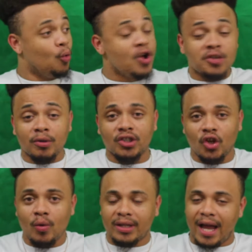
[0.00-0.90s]
What are you supposed
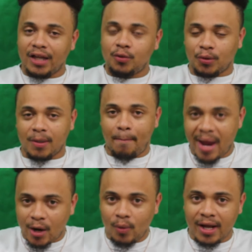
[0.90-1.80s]
to do with that? You supposed to
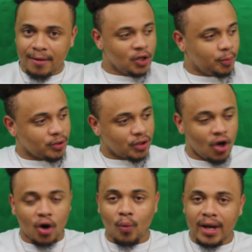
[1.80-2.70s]
bake with it? You supposed to
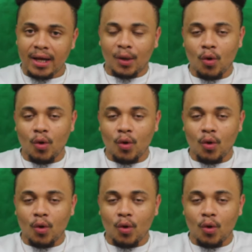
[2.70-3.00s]
cook with it?